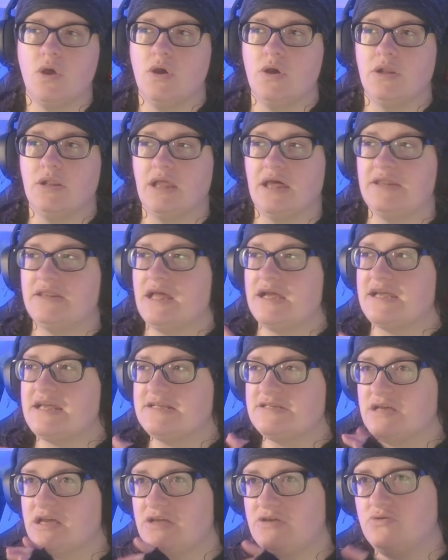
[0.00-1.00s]
and, like,
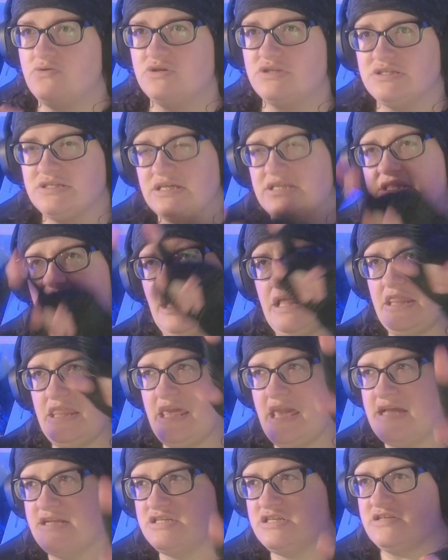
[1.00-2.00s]
you could see the
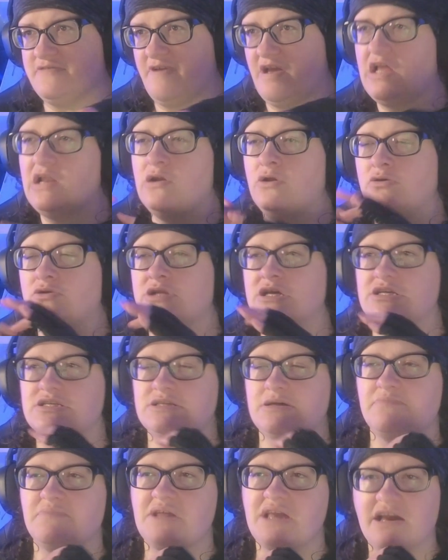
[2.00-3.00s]
edges of it, it looked like
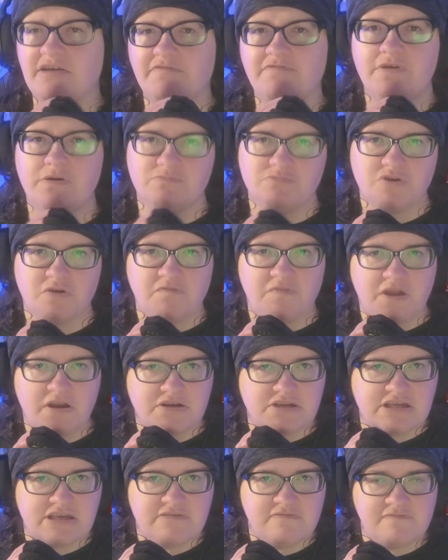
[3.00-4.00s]
somebody had filmed off their
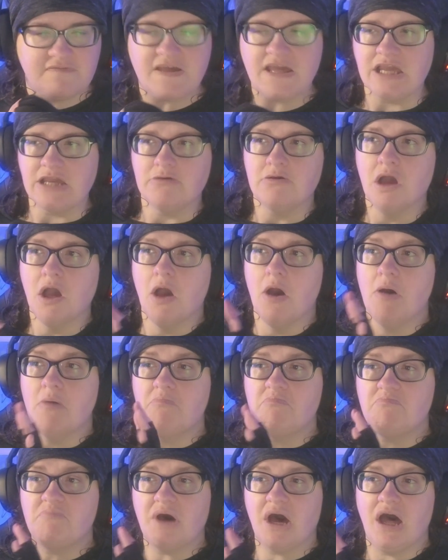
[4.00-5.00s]
TV.
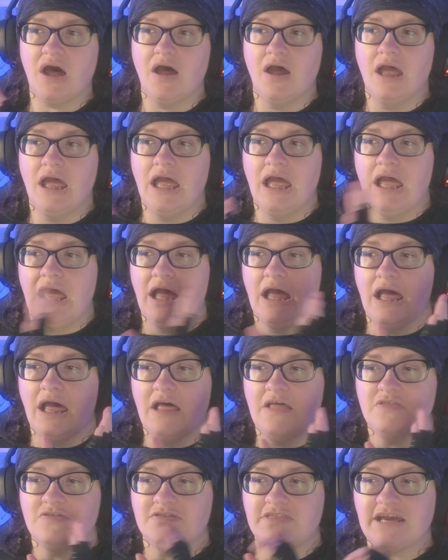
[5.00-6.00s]
But
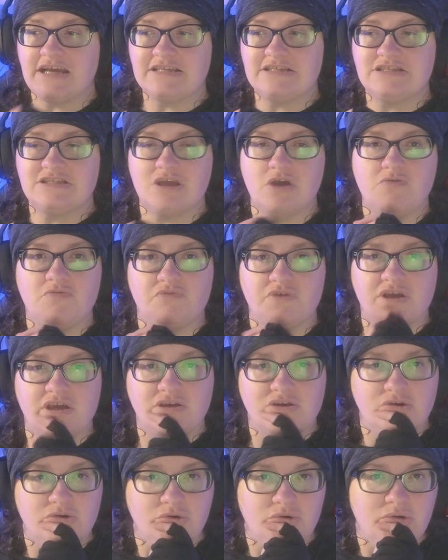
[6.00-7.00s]
that's so freaking
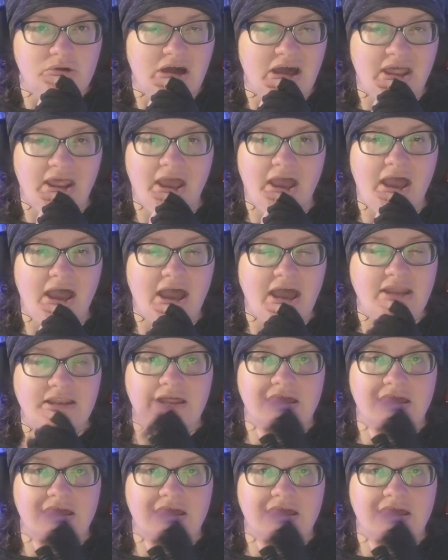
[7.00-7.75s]
cool. And, like,